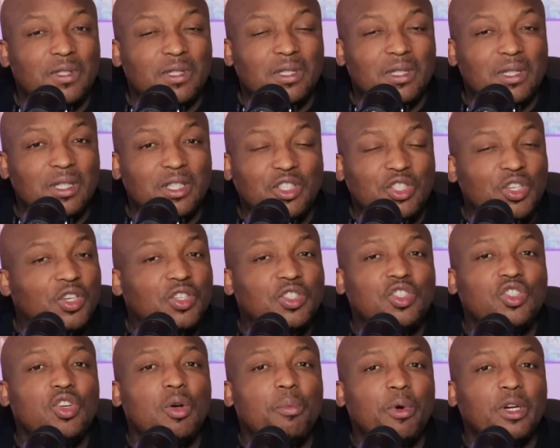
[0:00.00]
there's just
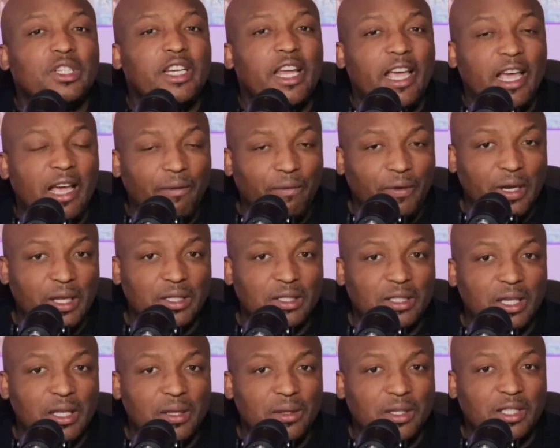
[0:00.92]
so much evidence
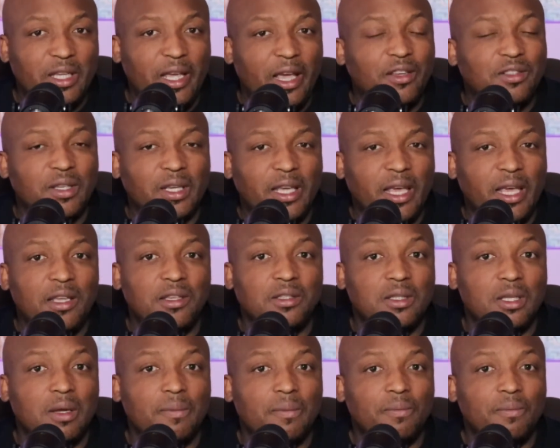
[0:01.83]
in this case against them.